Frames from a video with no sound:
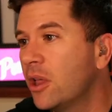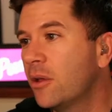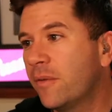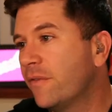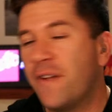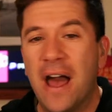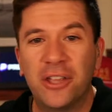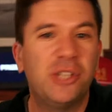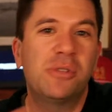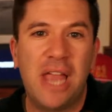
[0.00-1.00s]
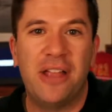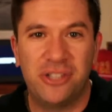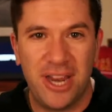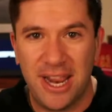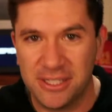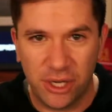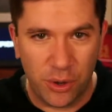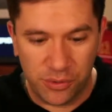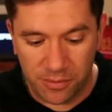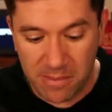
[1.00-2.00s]
values Kyle Shanahan as a
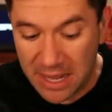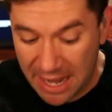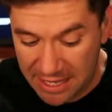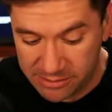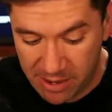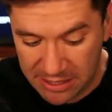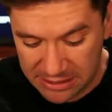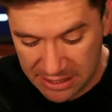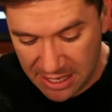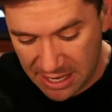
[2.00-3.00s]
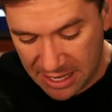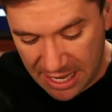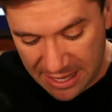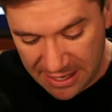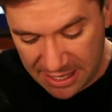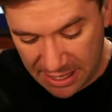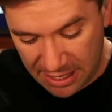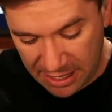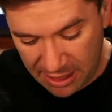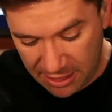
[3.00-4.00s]
coach in many aspects, I think
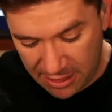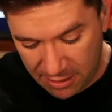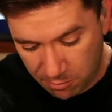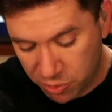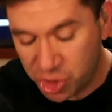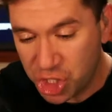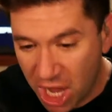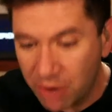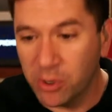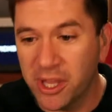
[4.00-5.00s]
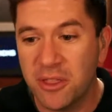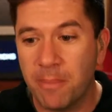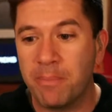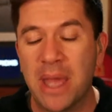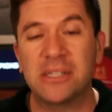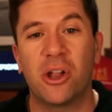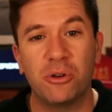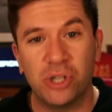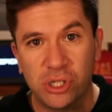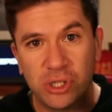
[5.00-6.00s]
generally the best
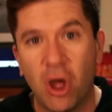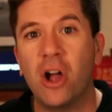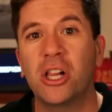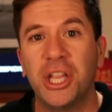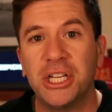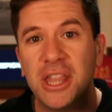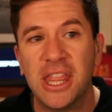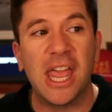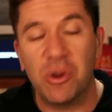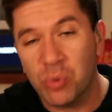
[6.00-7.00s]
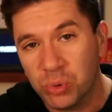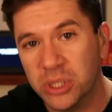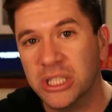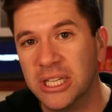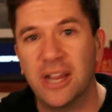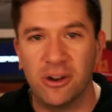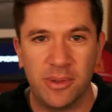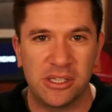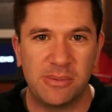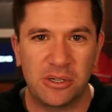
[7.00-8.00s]
coaches talk like they really care
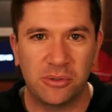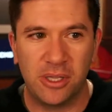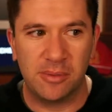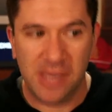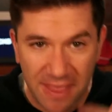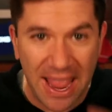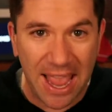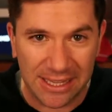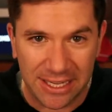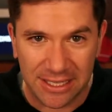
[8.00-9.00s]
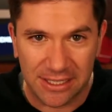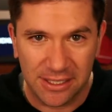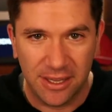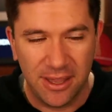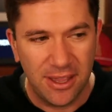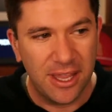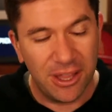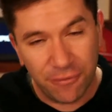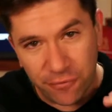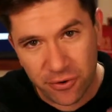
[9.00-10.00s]
about special teams and they act like it. And
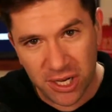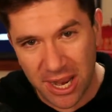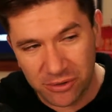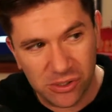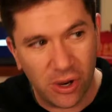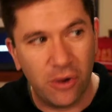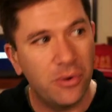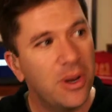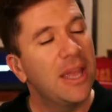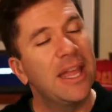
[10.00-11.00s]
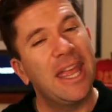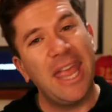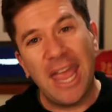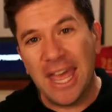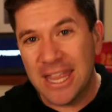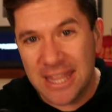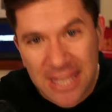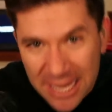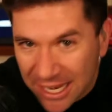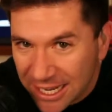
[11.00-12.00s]
the 49ers don't. And
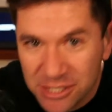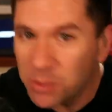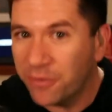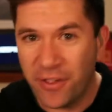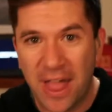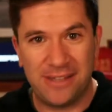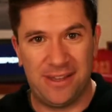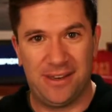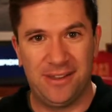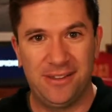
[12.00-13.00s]
it is reflected.